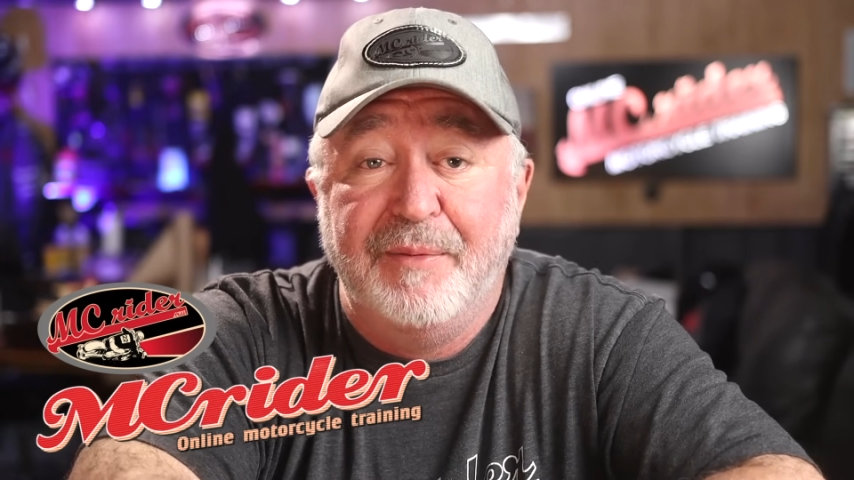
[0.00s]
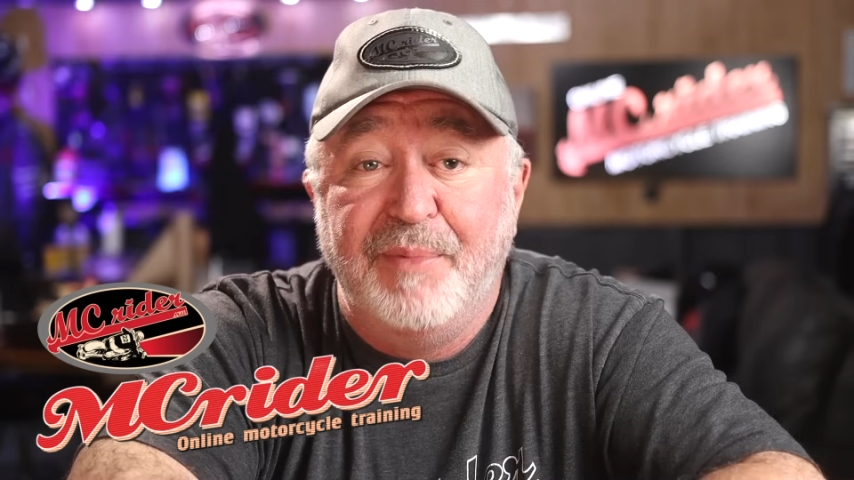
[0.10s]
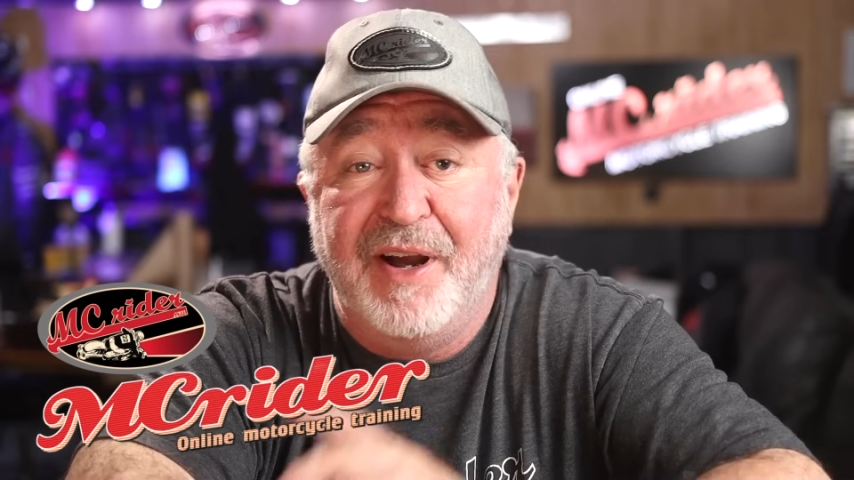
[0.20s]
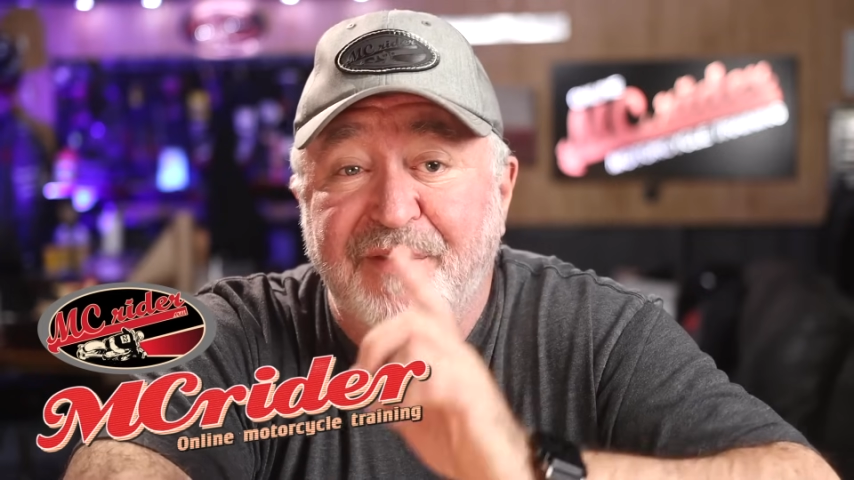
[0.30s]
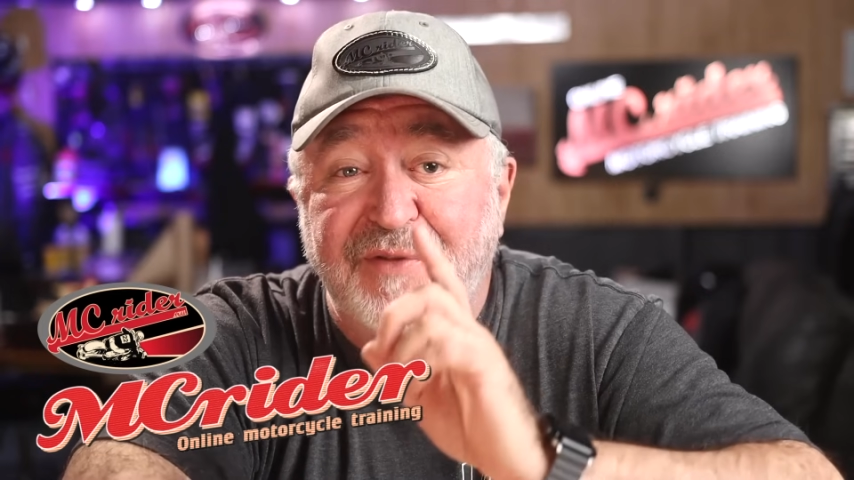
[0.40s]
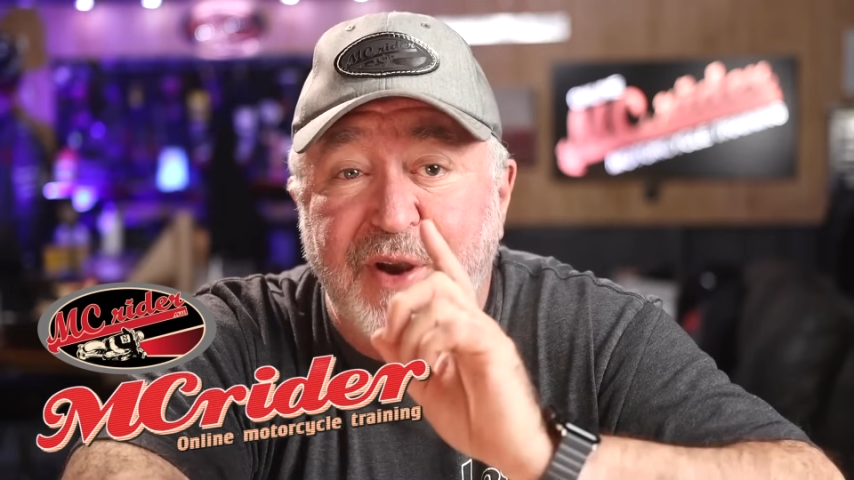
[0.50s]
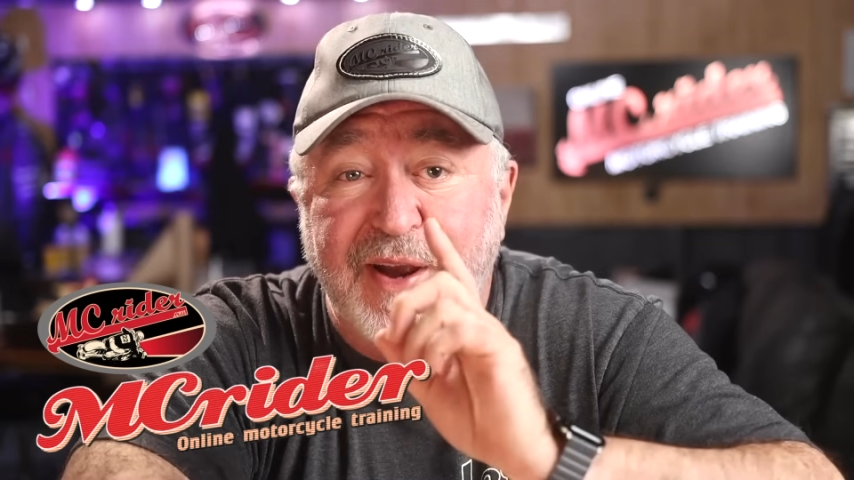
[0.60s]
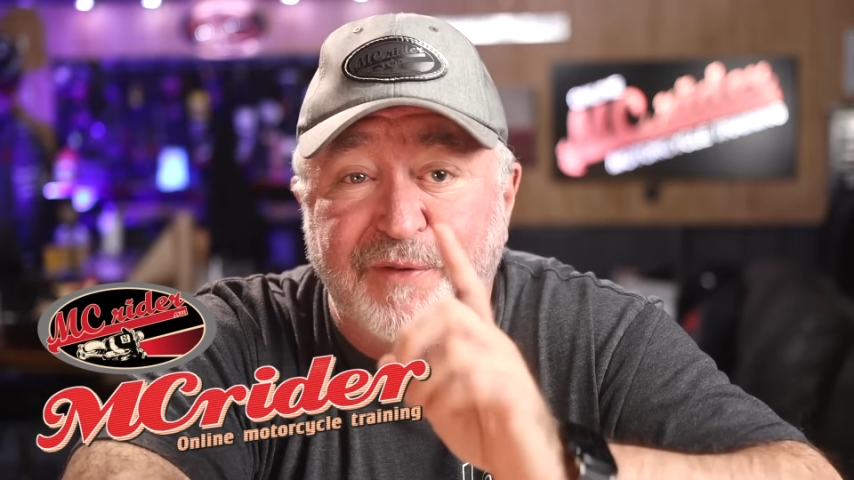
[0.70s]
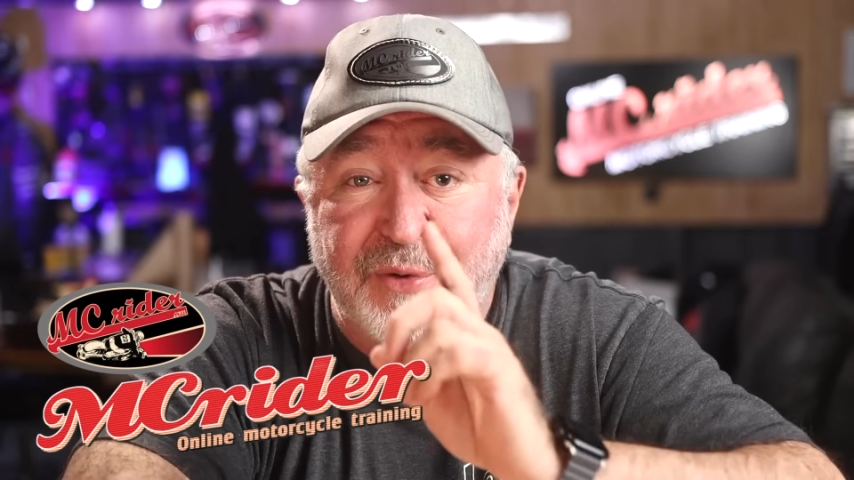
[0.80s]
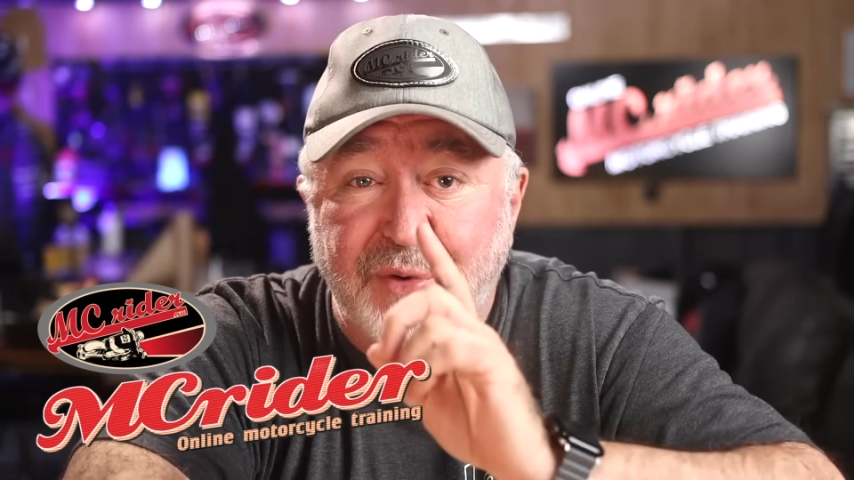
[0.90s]
But have you
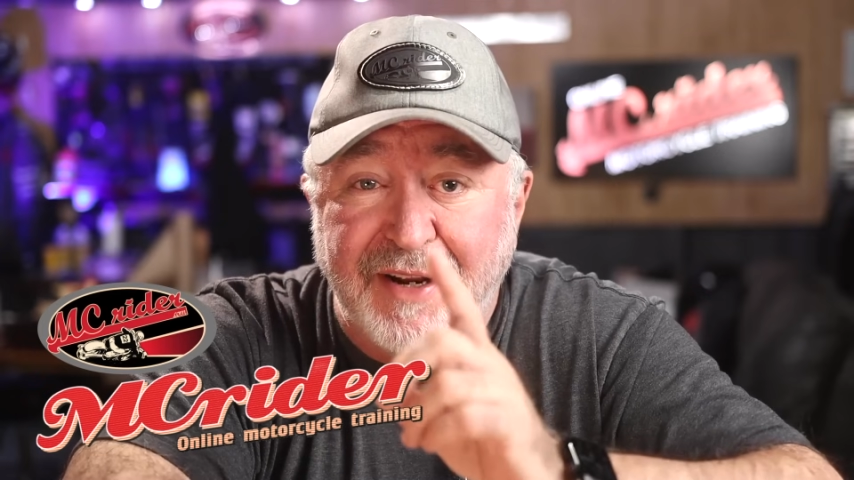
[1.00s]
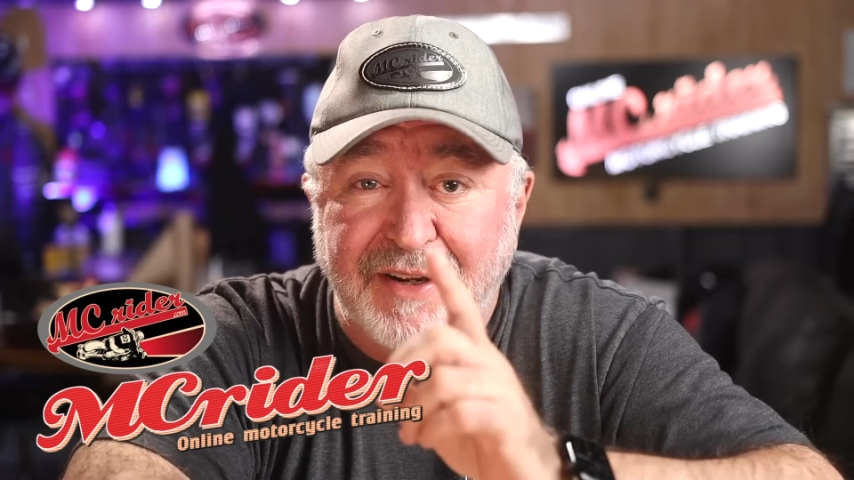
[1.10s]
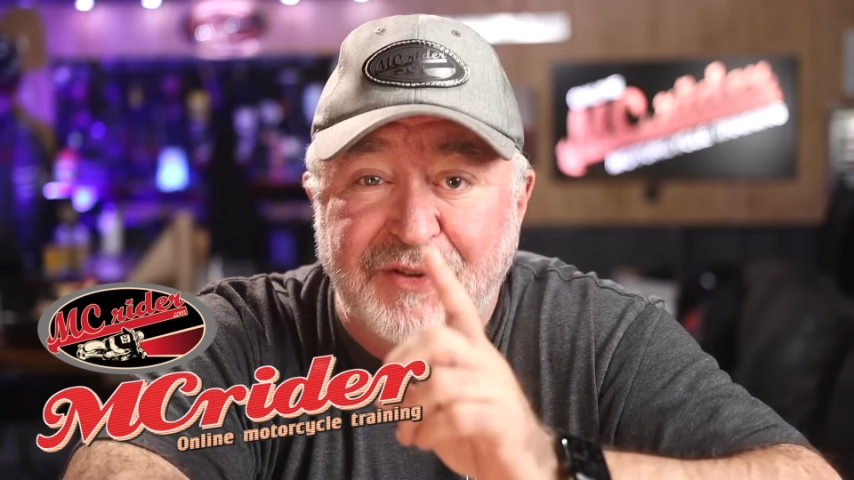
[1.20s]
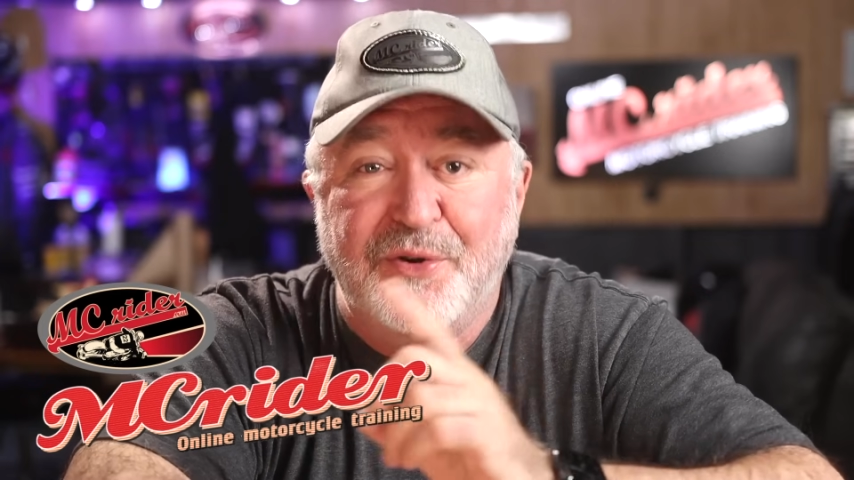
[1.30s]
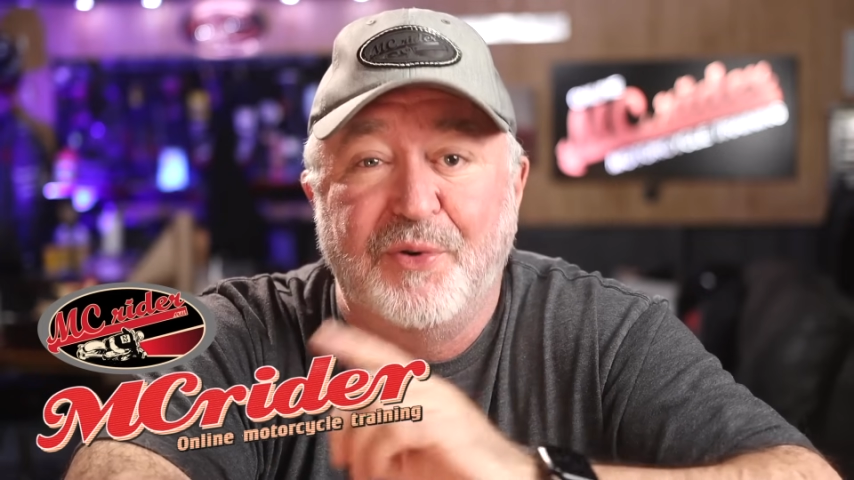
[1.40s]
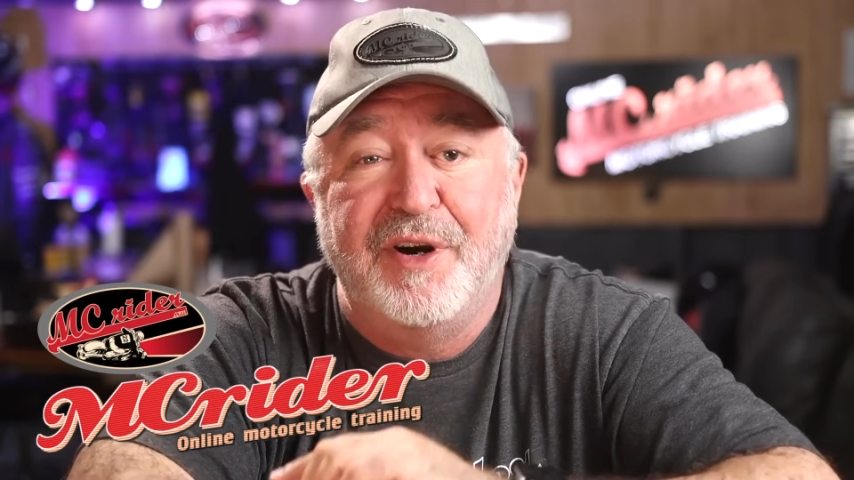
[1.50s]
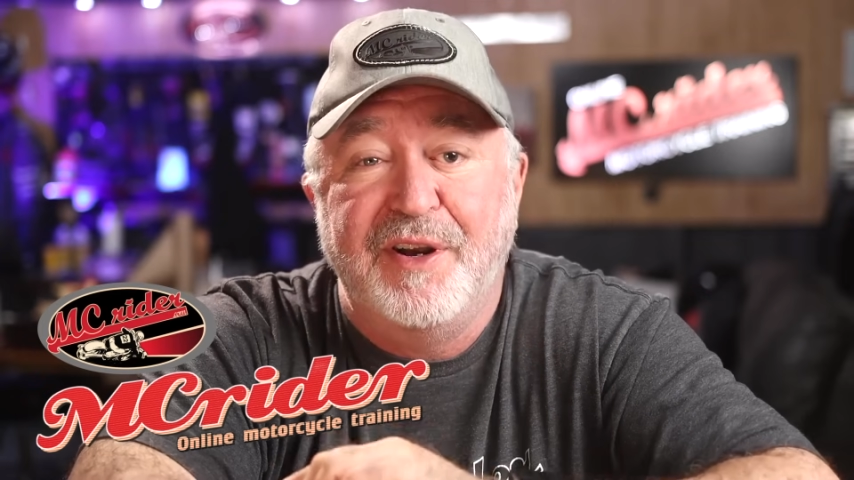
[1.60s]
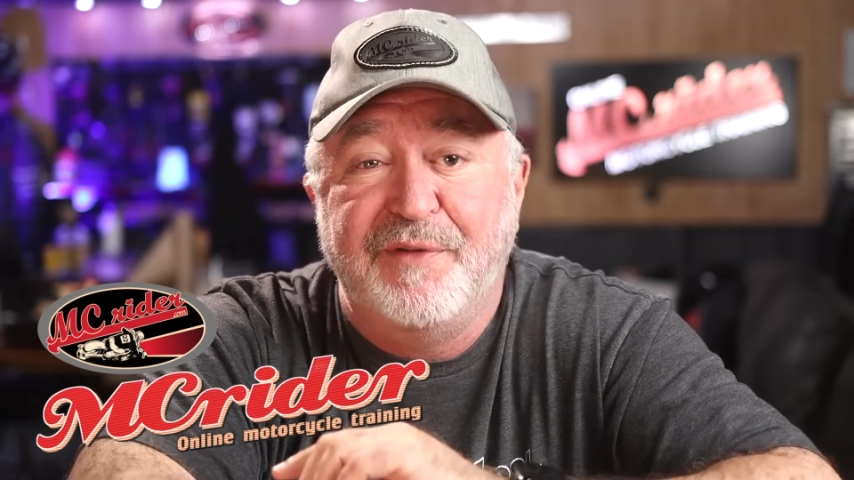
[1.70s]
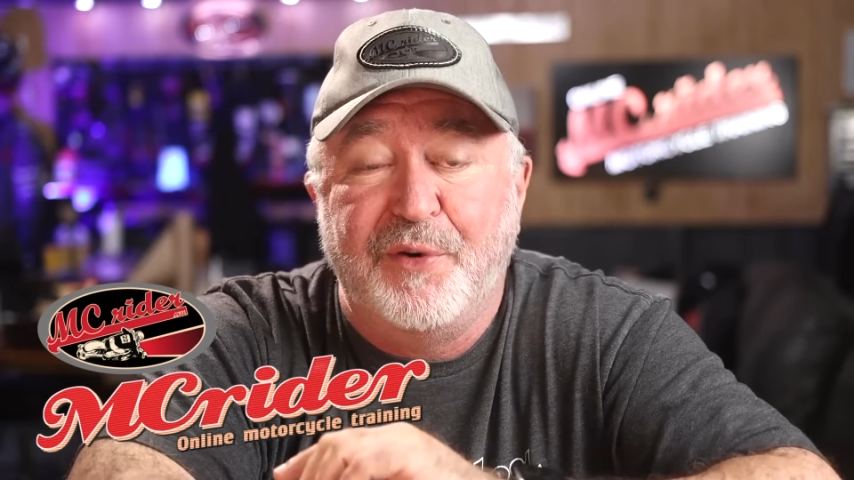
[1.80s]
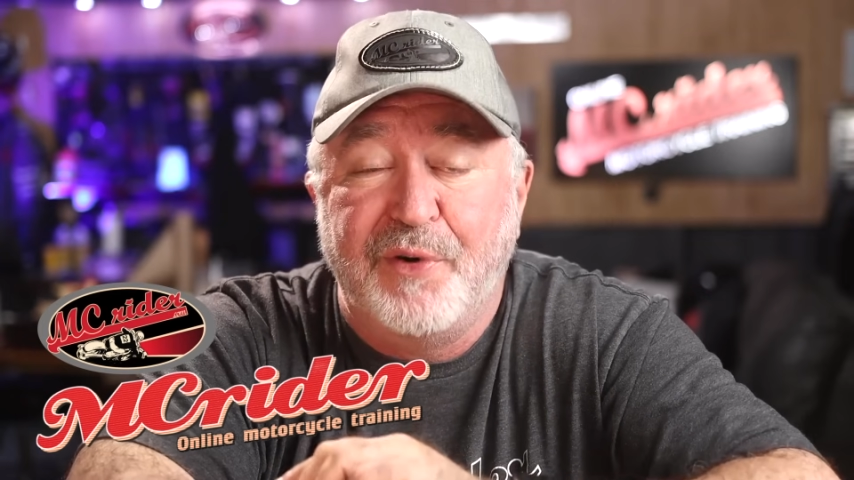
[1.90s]
ever read a story
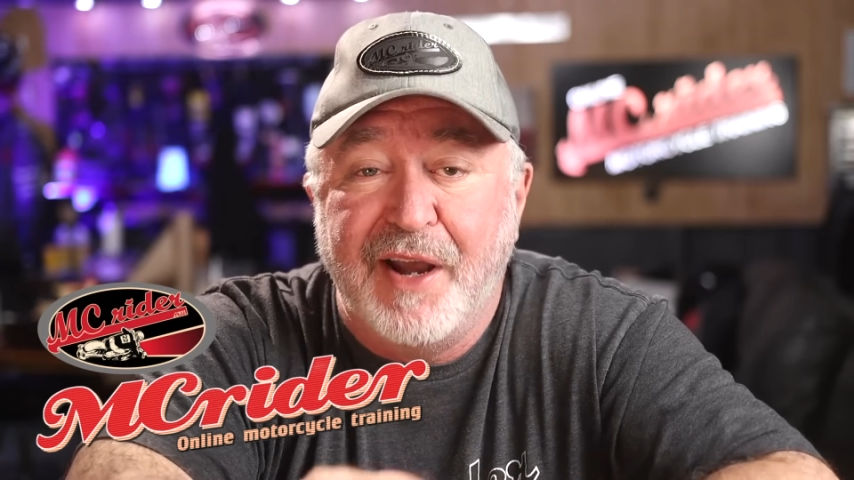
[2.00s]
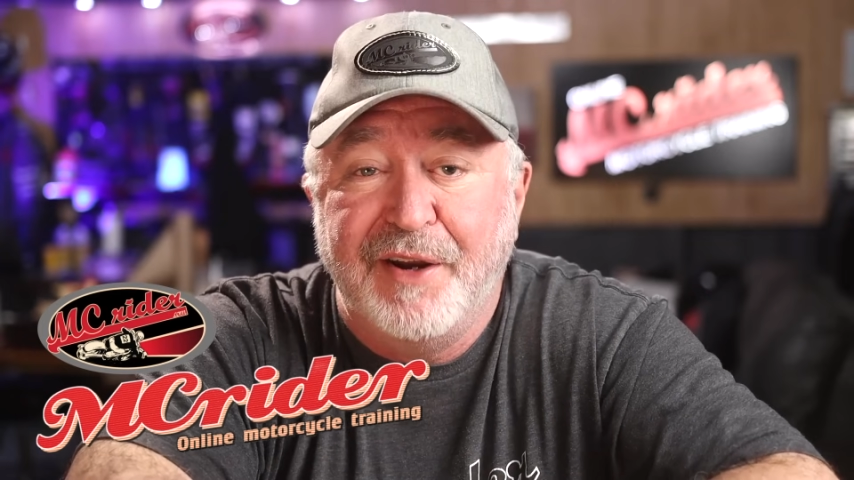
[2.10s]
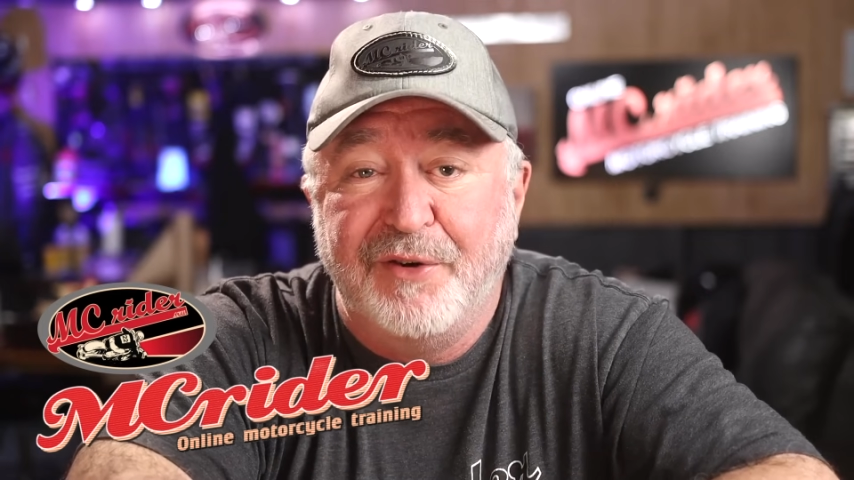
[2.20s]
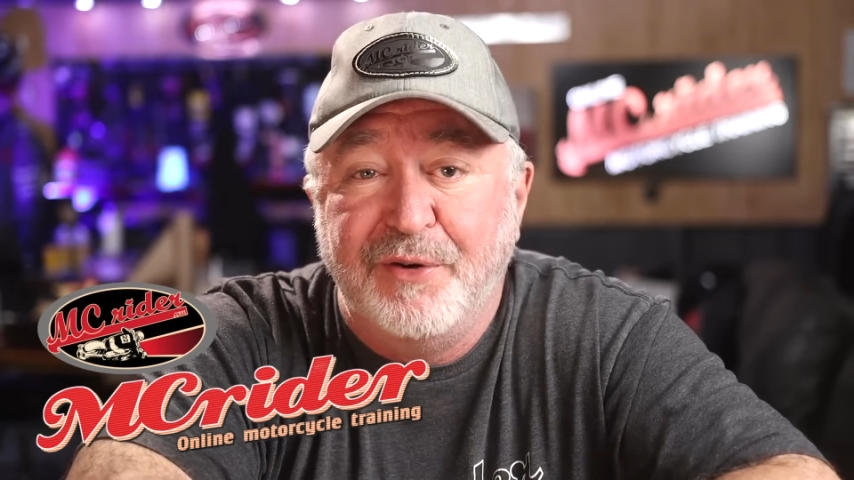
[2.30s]
of a rider